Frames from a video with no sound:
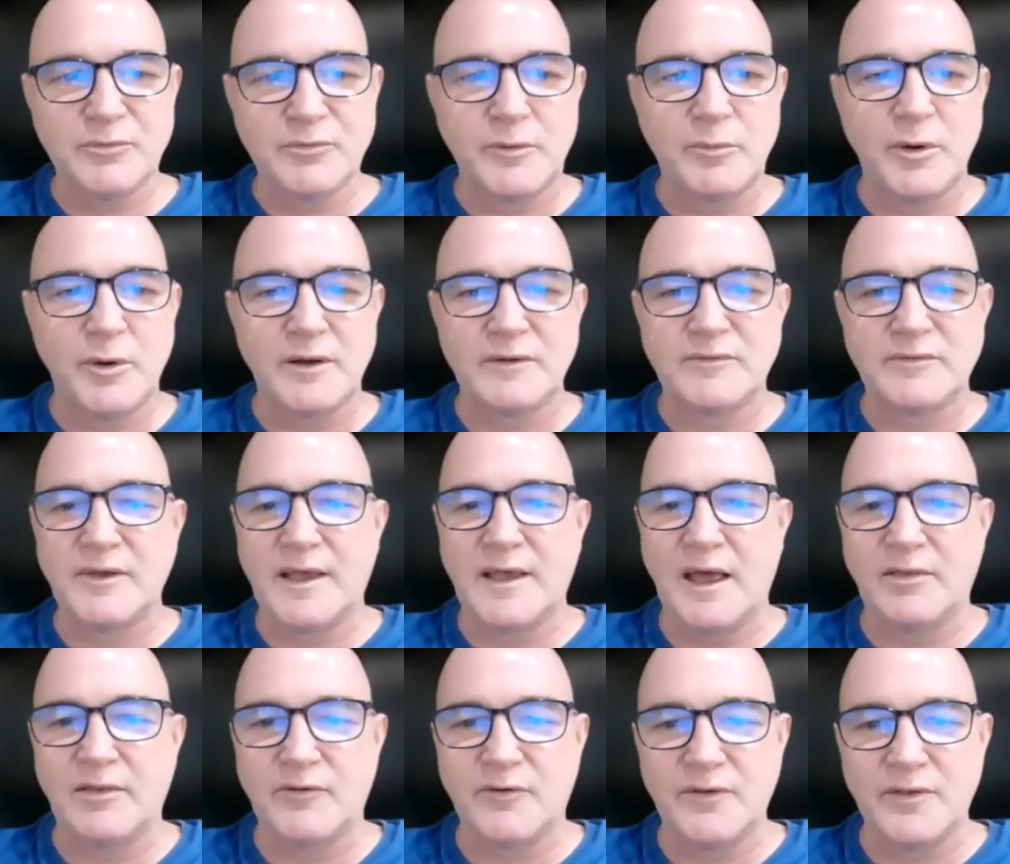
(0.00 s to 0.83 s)
We worked
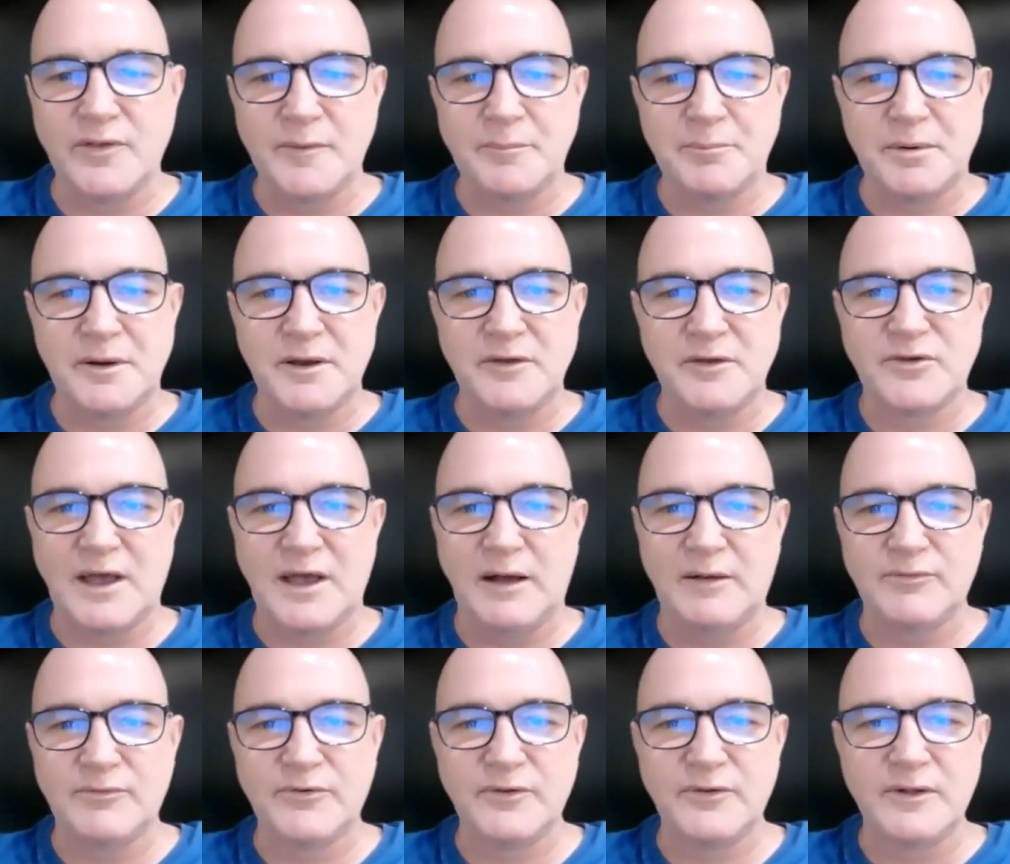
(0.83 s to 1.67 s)
together at the British
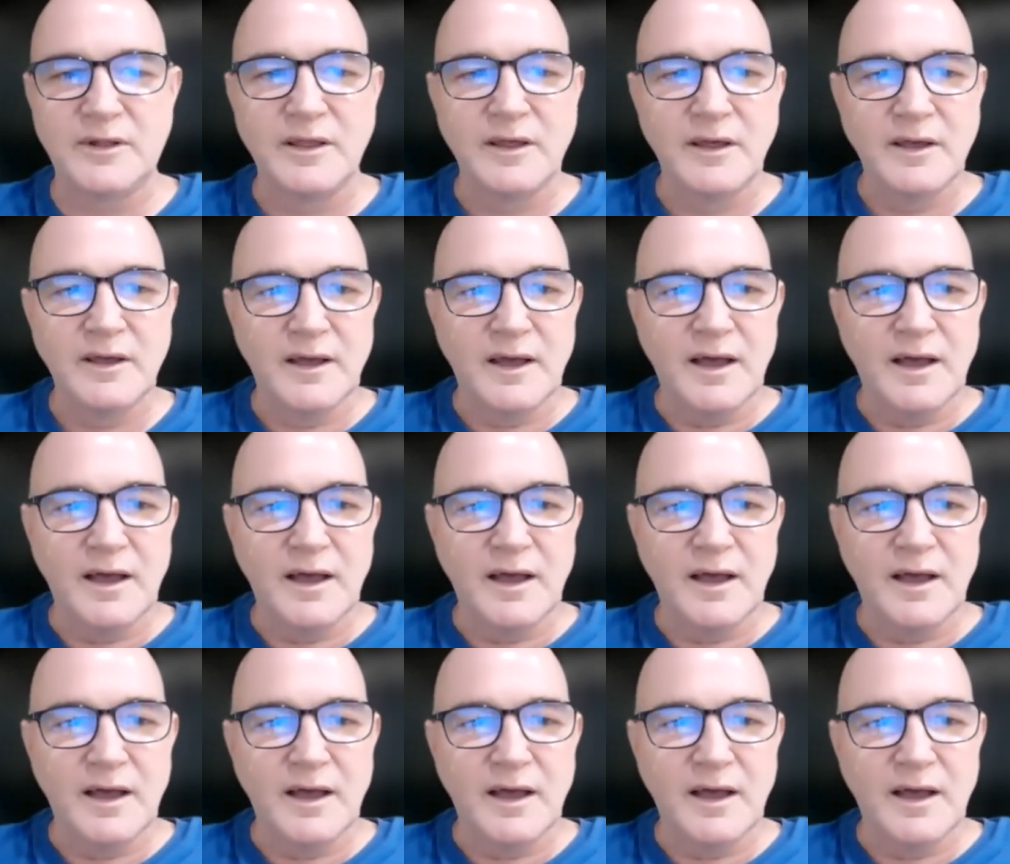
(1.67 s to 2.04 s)
Council,